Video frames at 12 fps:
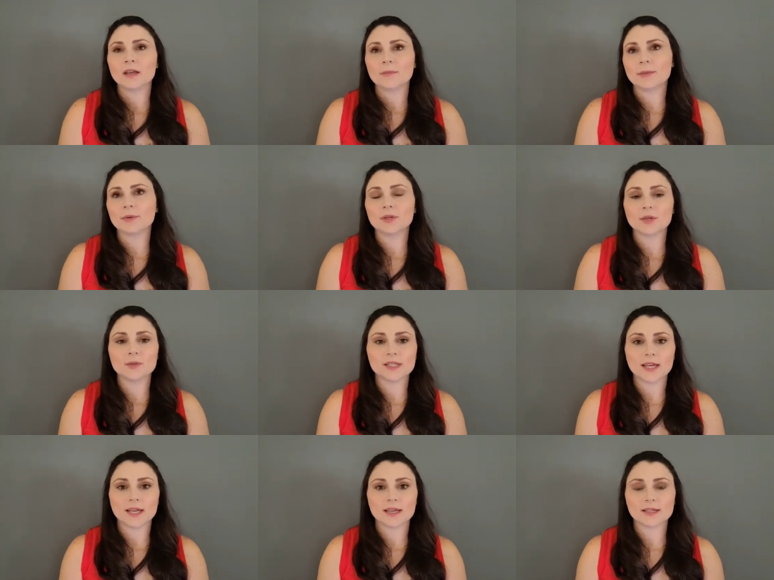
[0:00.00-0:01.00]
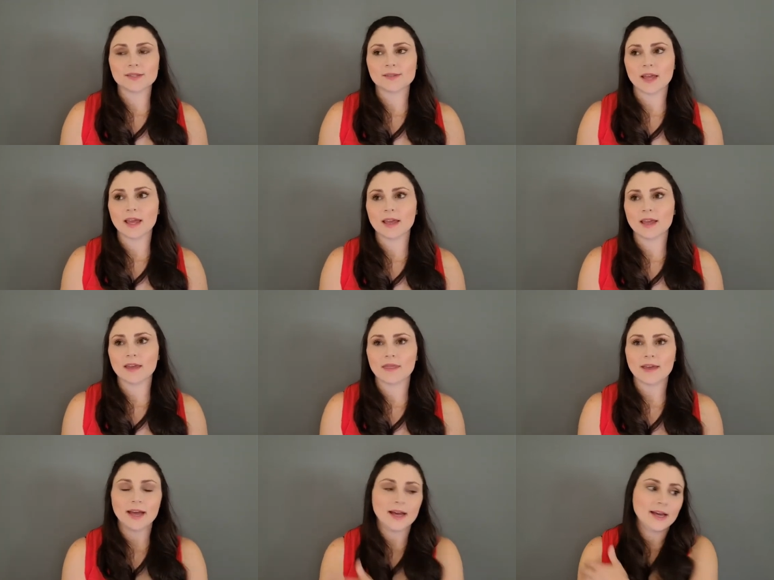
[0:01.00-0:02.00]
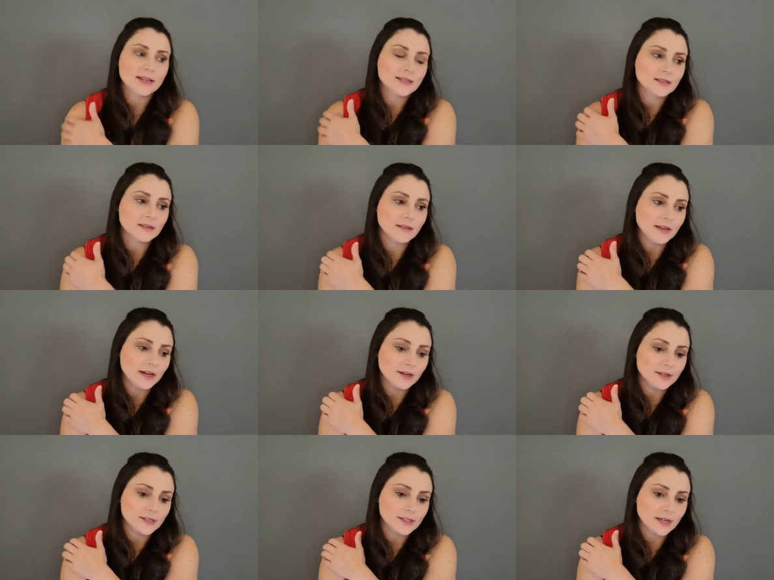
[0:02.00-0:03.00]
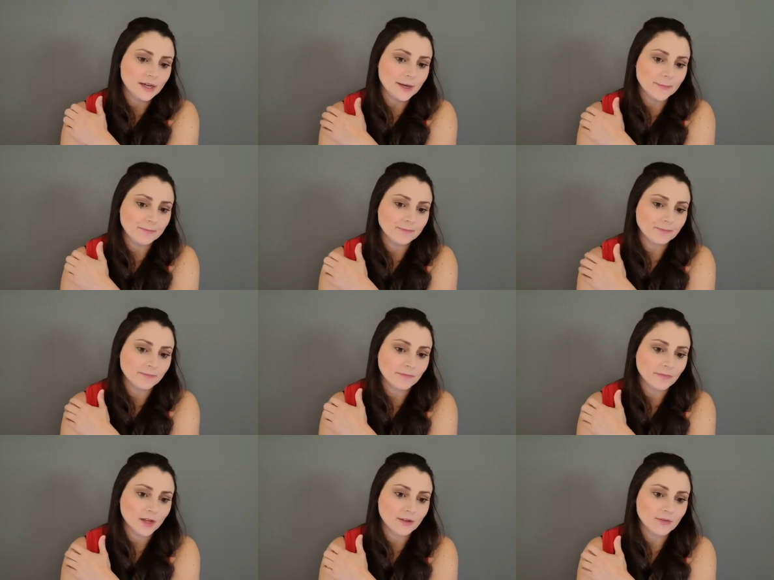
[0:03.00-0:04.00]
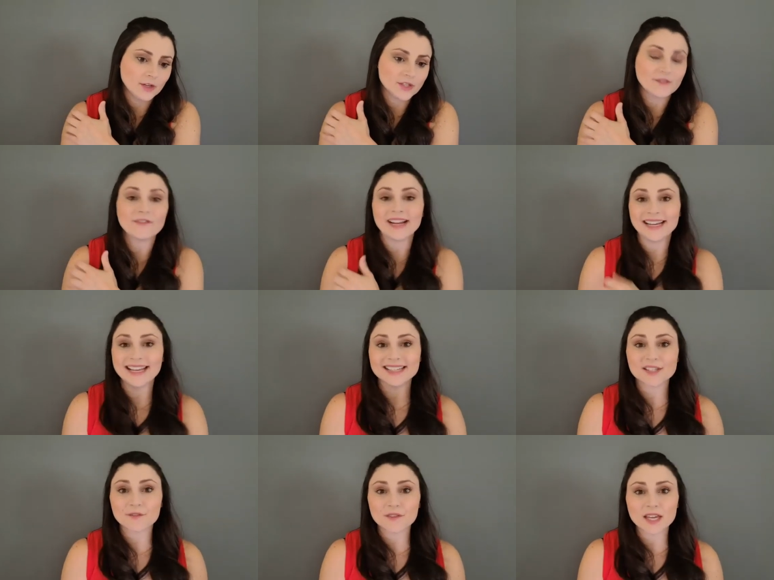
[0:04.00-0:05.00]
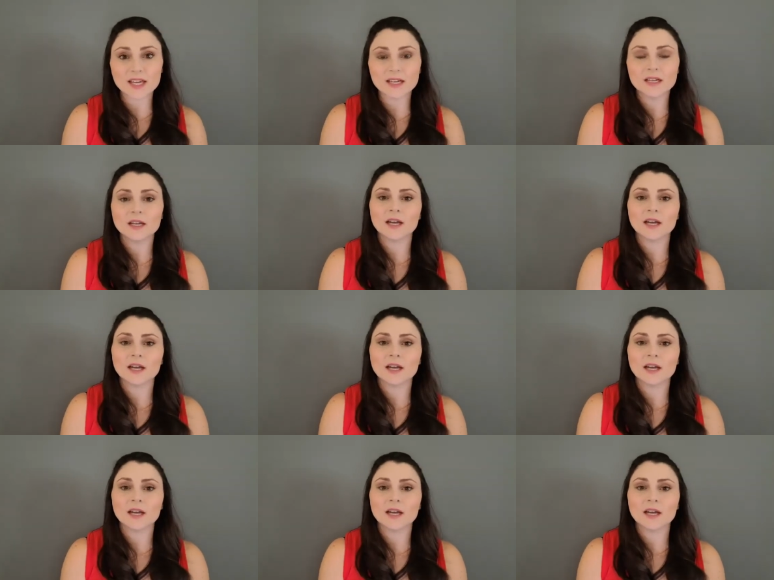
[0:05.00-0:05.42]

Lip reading: people saying that there's a finance fee.